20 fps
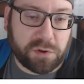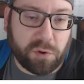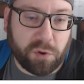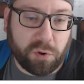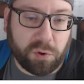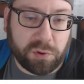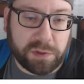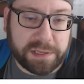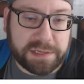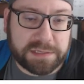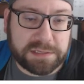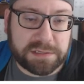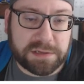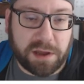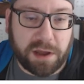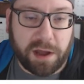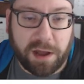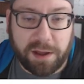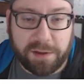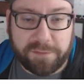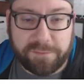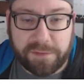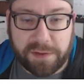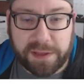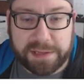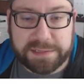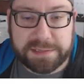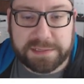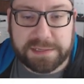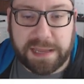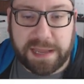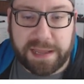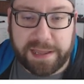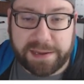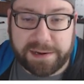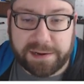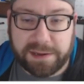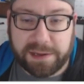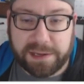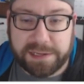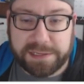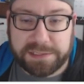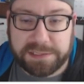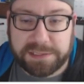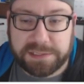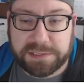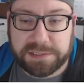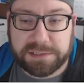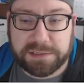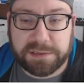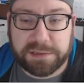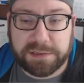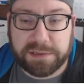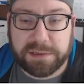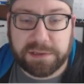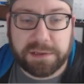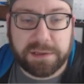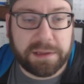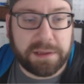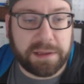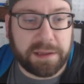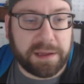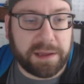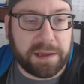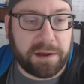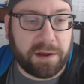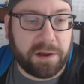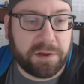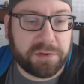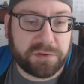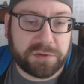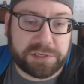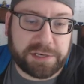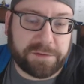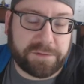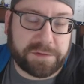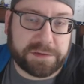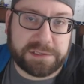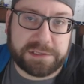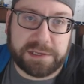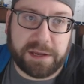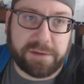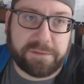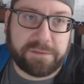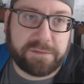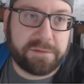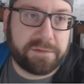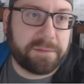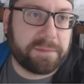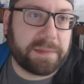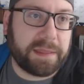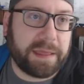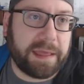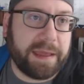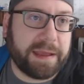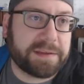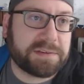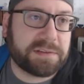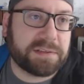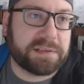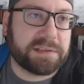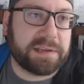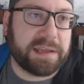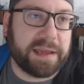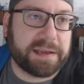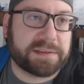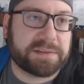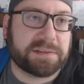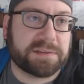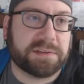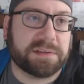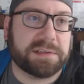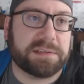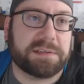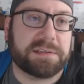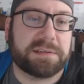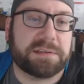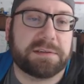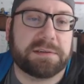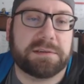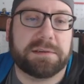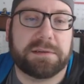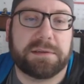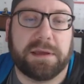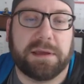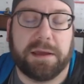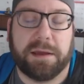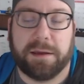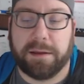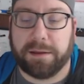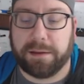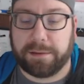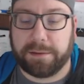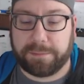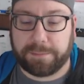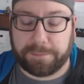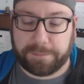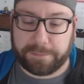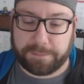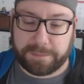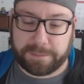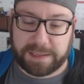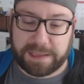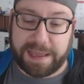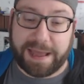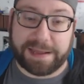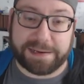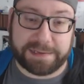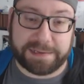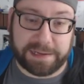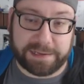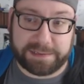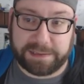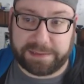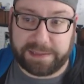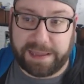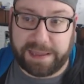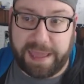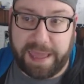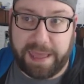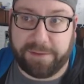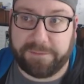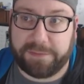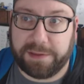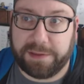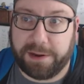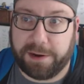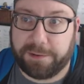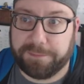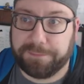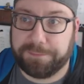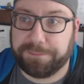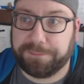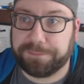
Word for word: goalies, off ice, on ice, all sorts of different stuff. Excellent, excellent content that they have there.